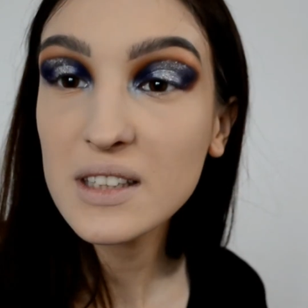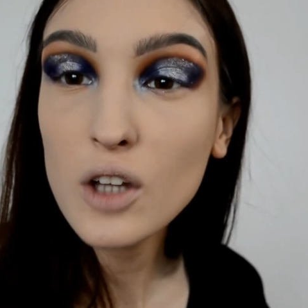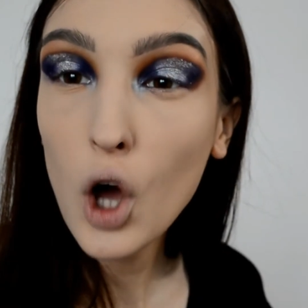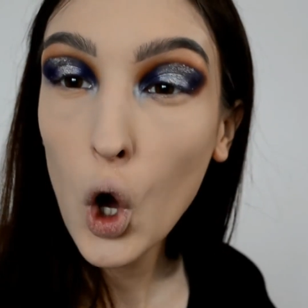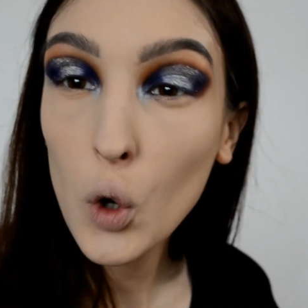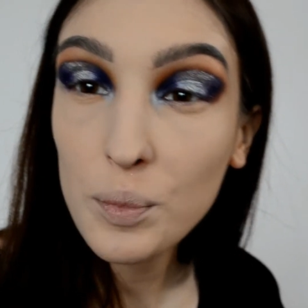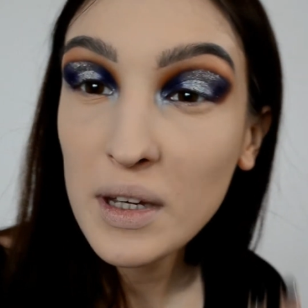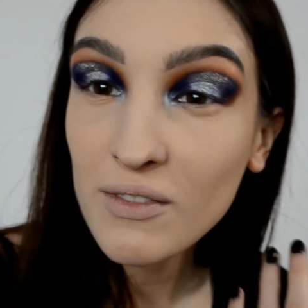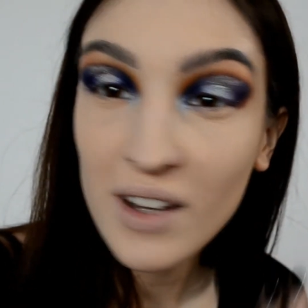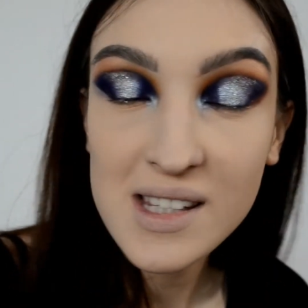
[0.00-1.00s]

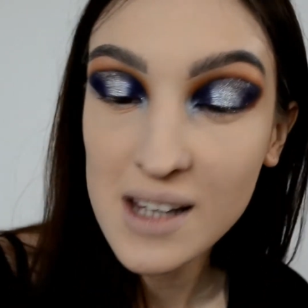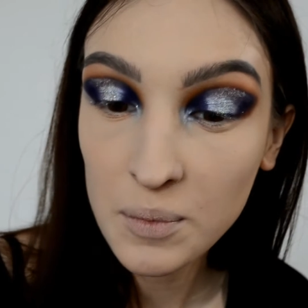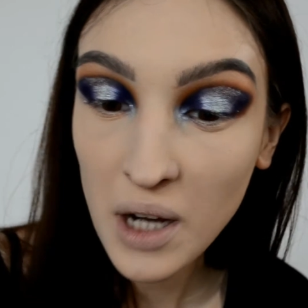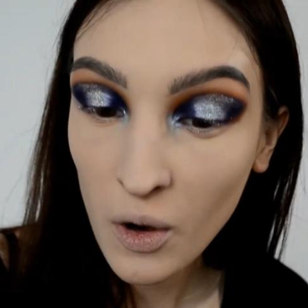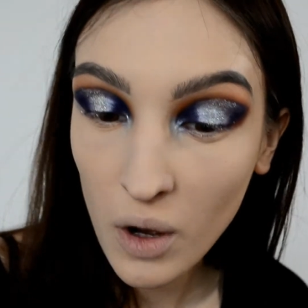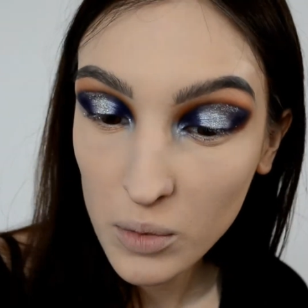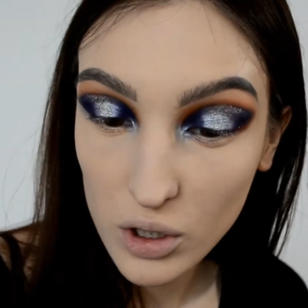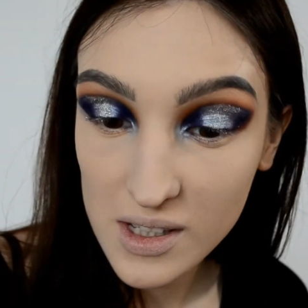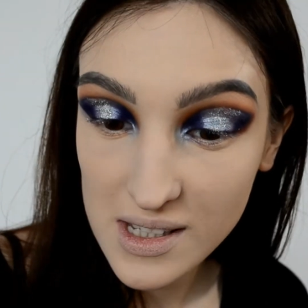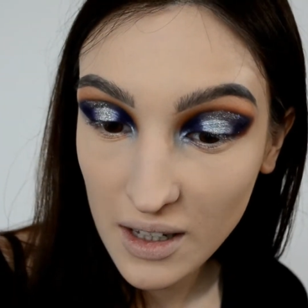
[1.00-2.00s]
hoping that somehow I'm
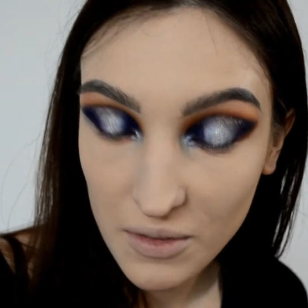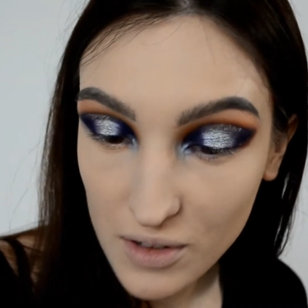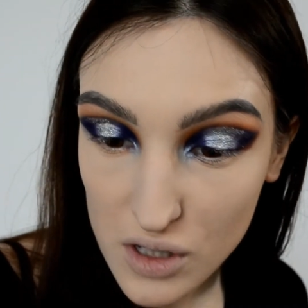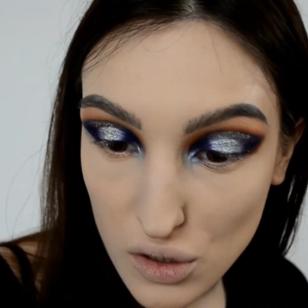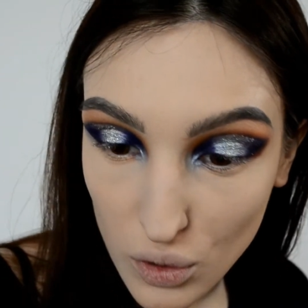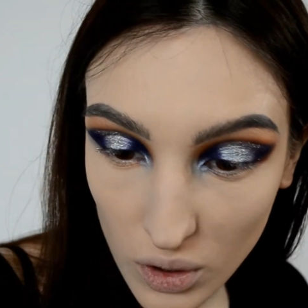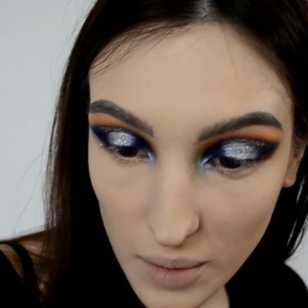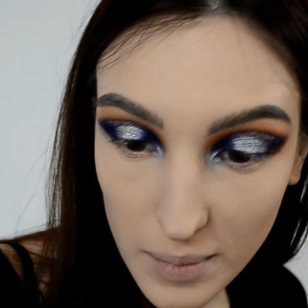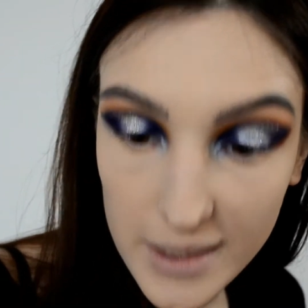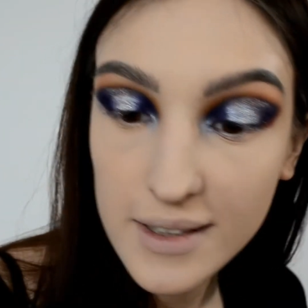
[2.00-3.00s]
gonna save this look,
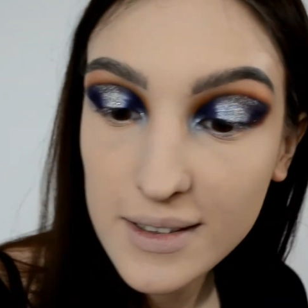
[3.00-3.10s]
but